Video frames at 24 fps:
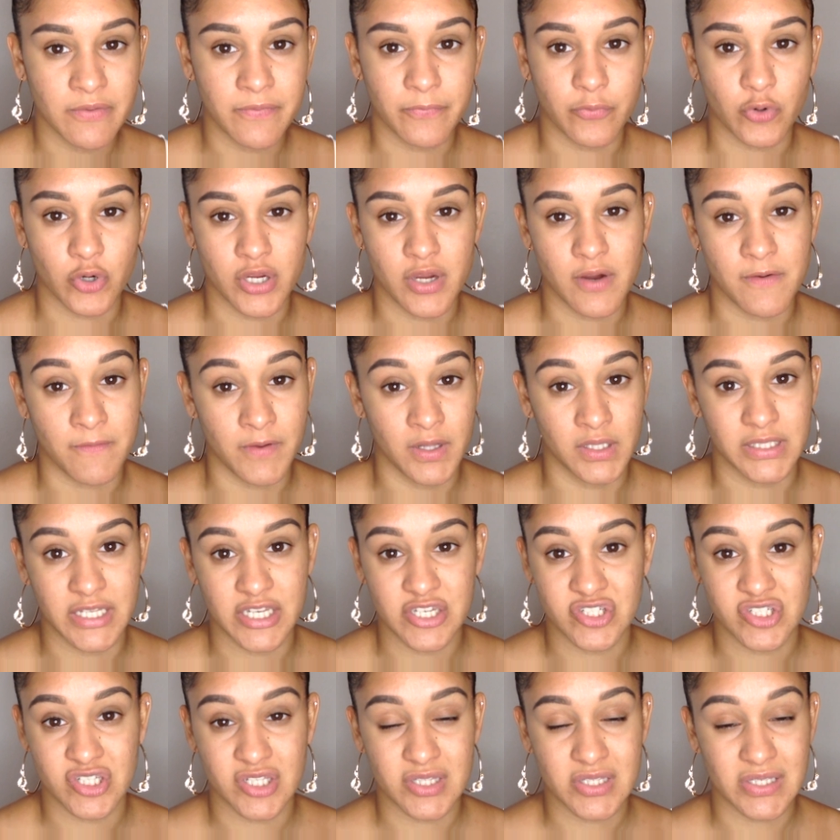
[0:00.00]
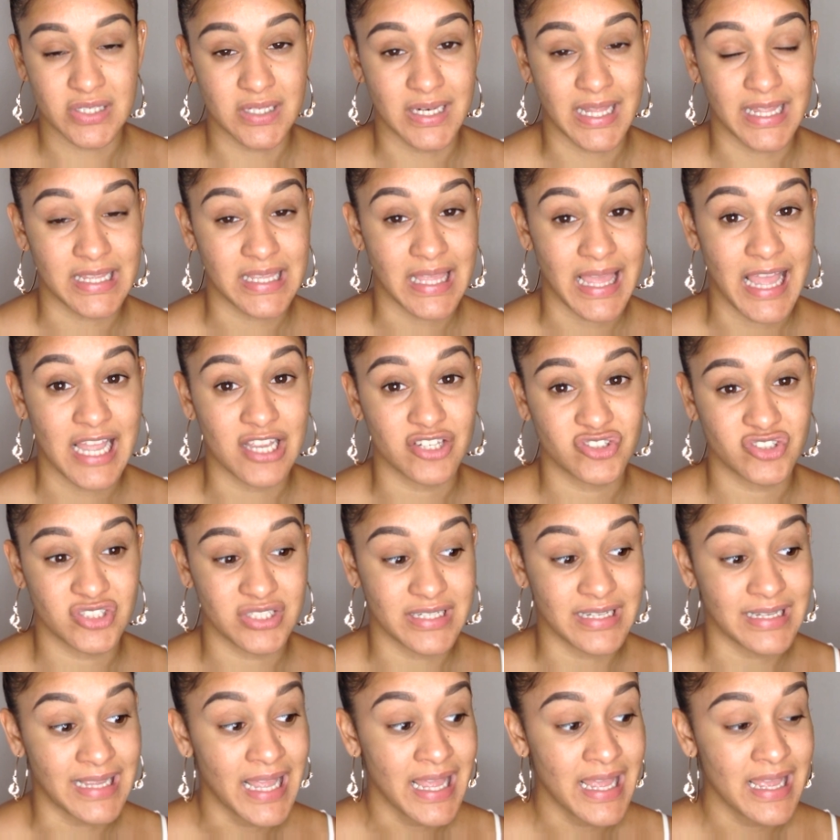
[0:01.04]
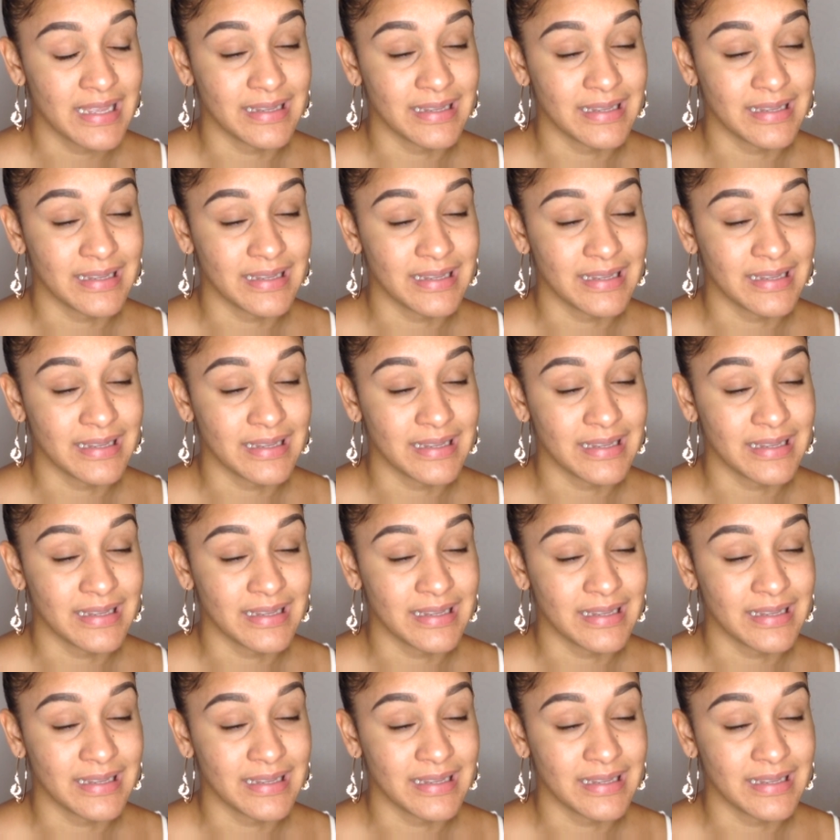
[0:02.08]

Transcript: for your foundation to like actually